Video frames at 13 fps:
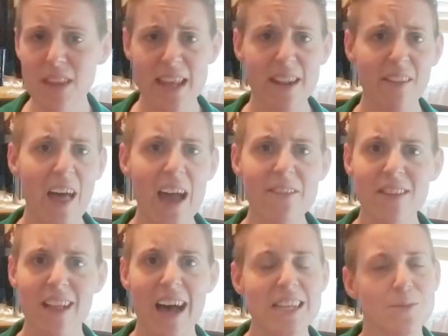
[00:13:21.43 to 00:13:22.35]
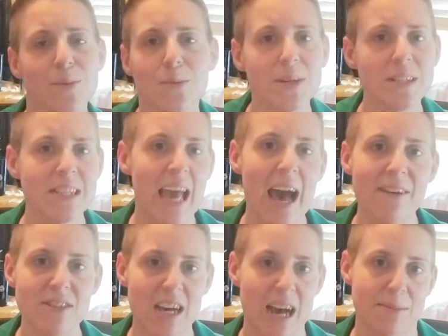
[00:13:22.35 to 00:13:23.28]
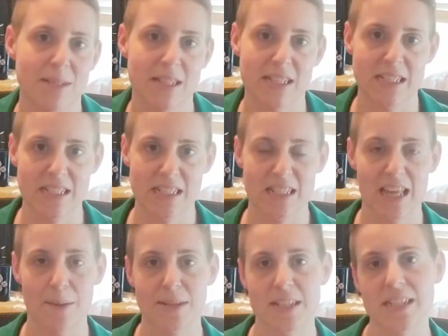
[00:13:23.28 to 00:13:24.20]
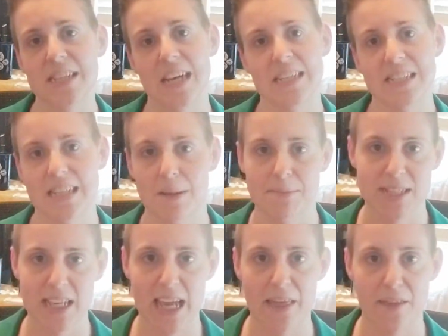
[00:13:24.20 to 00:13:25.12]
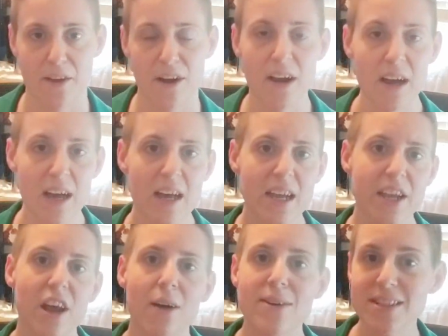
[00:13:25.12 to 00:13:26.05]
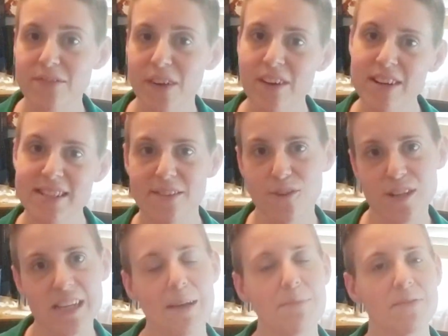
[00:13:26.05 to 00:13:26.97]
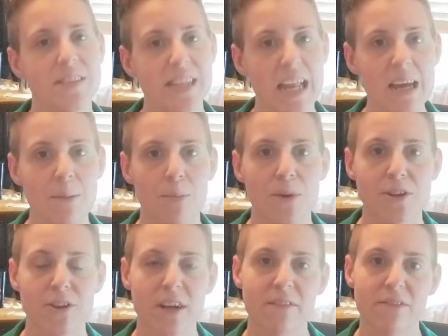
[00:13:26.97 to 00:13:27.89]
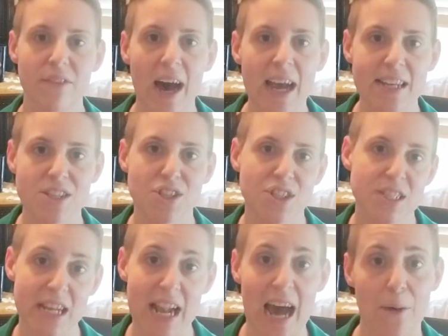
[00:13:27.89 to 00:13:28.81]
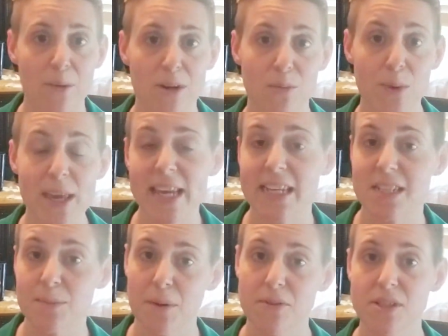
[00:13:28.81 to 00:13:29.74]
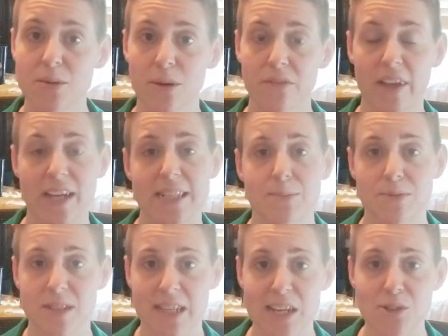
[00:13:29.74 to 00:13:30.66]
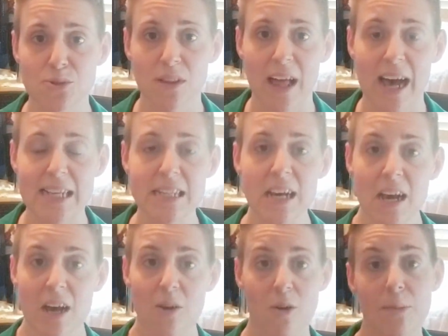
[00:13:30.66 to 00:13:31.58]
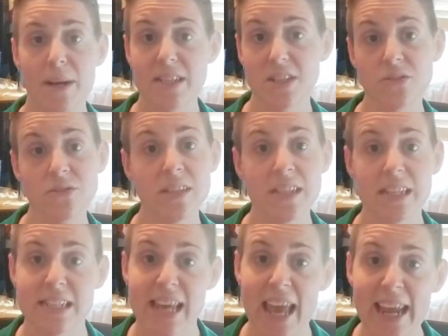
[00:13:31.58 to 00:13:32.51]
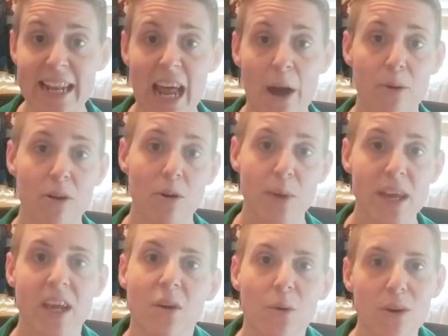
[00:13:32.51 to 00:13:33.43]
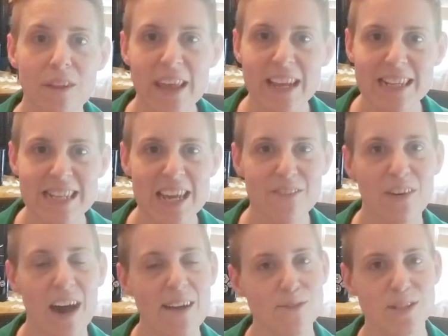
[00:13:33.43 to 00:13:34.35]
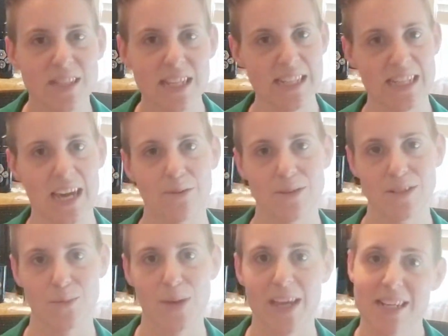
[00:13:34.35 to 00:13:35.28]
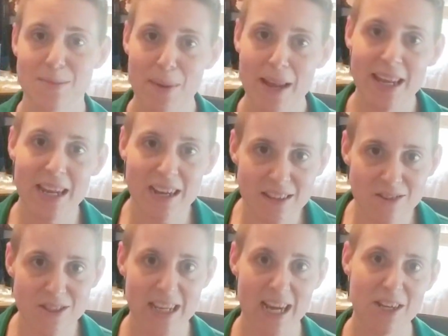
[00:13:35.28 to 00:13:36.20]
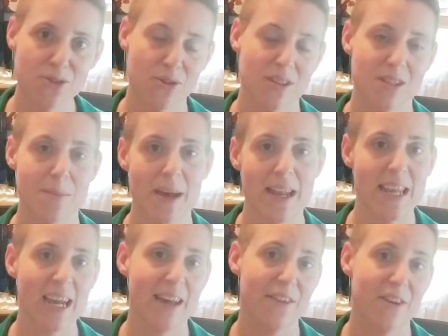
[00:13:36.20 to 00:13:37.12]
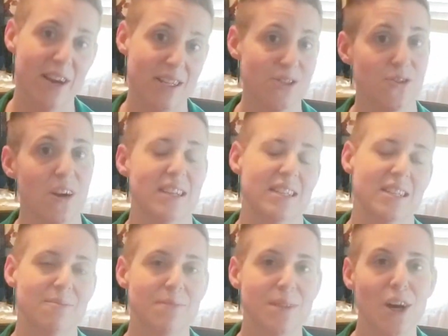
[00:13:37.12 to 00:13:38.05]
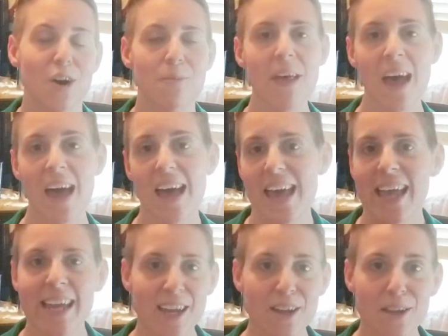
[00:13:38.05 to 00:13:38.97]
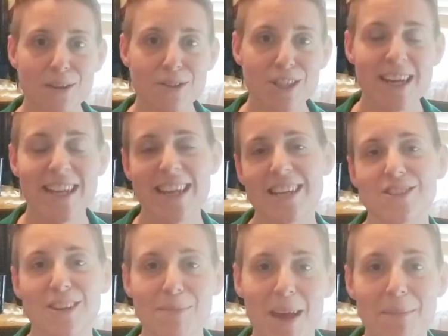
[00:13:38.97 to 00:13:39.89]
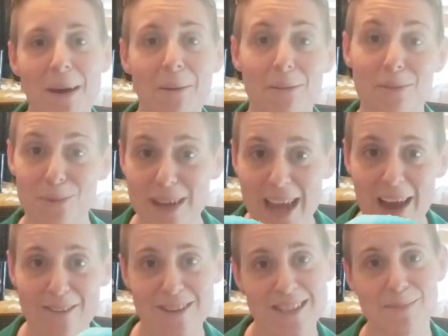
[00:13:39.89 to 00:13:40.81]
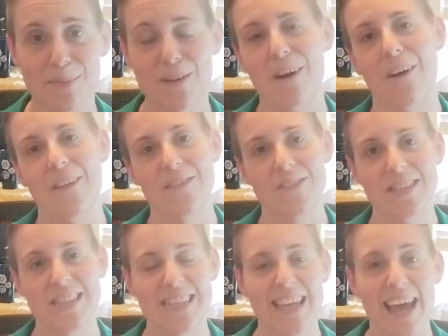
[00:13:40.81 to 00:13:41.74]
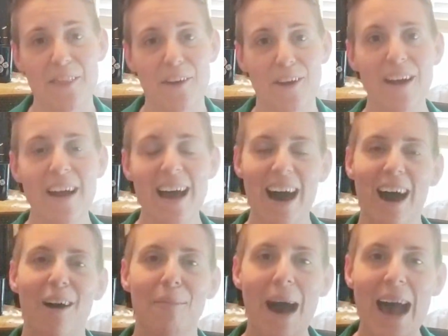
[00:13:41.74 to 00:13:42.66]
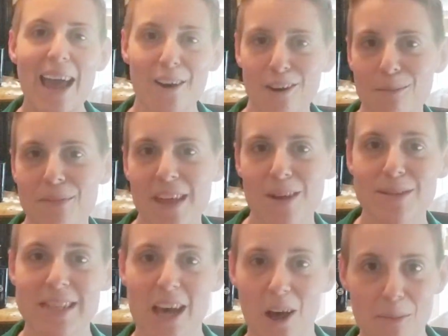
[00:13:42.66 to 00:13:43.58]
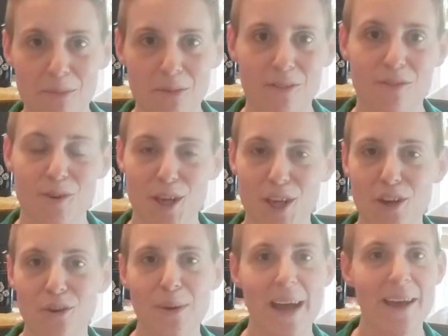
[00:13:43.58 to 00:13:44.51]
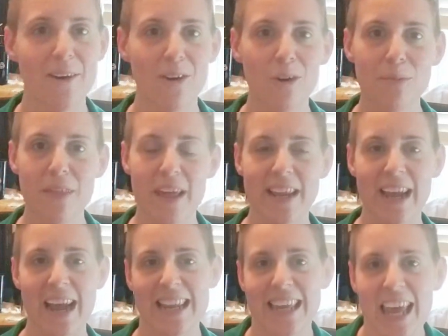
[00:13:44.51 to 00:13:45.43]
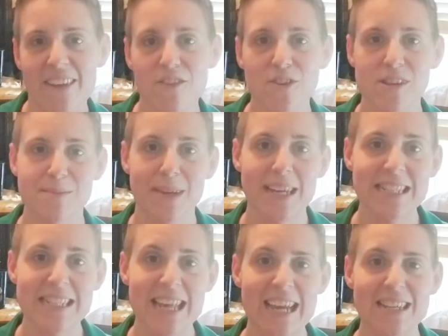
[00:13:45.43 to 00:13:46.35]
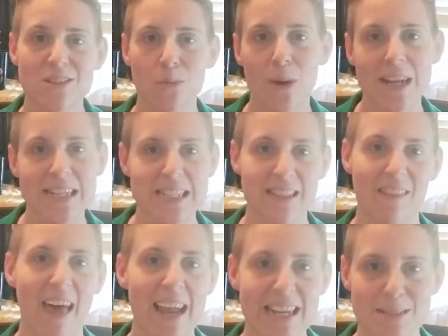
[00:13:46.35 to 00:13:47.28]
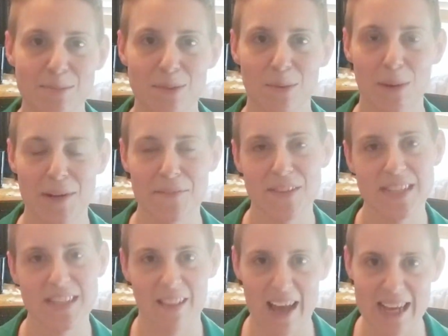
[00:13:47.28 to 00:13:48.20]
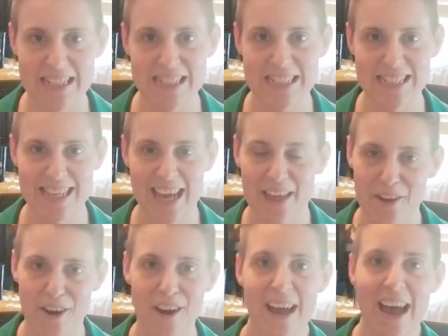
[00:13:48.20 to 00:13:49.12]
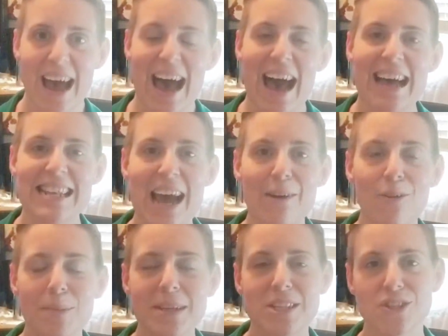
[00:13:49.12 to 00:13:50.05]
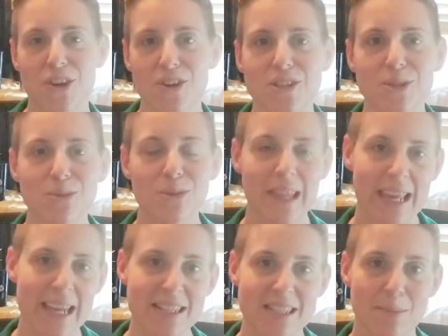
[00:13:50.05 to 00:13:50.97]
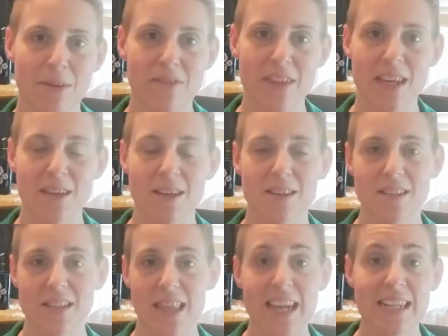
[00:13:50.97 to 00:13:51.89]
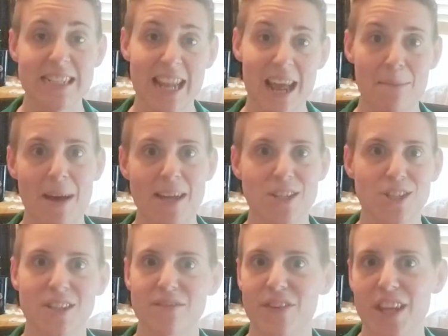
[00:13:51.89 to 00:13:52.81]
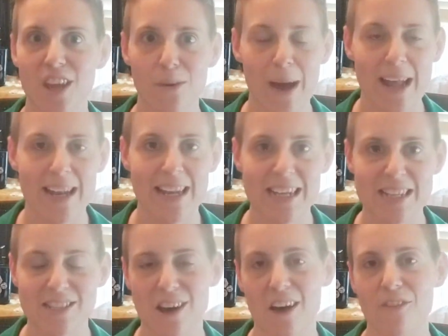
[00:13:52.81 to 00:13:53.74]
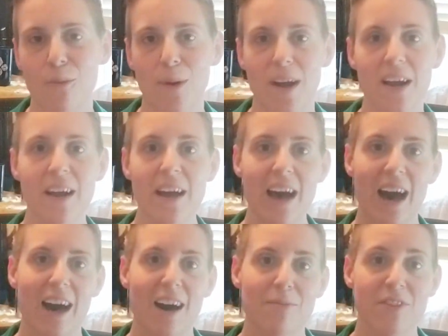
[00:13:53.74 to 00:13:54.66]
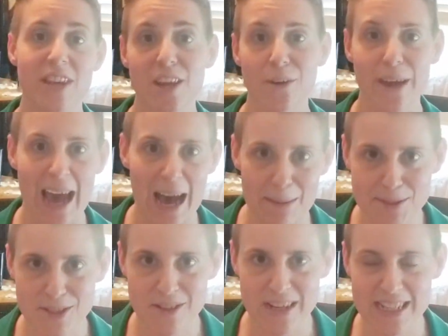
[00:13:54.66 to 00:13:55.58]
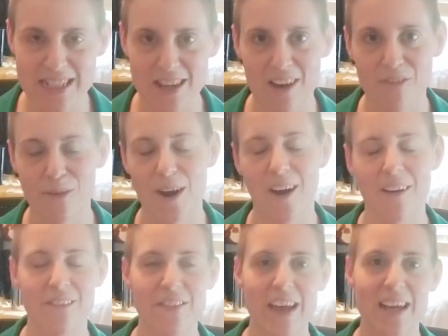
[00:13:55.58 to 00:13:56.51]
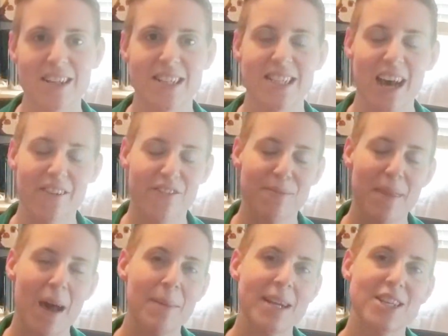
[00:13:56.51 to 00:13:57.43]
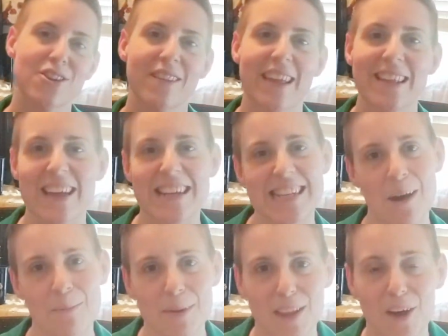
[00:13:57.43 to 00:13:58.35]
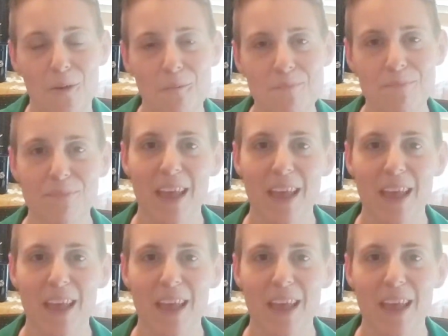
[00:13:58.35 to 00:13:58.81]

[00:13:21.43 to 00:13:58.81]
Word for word: In a live class, we wouldn't have time to listen to them and discuss them together. You know, it's a very different type of setup when you're confined to just an hour a week as opposed to a flexible schedule class where my students can take an hour a week, or they can take 5 or 6 hours a week, depending on their schedule and depending on their interest. So in conclusion, it took me about 3 hours to put all of this together. I hope that it was helpful for you. I hope that it kind of gave you some insight into what it's like to put one of these classes together. And I will be sure to link some of the things that I mentioned, video editing software, video capturing software, all of that good stuff. I'll make sure to link that down below.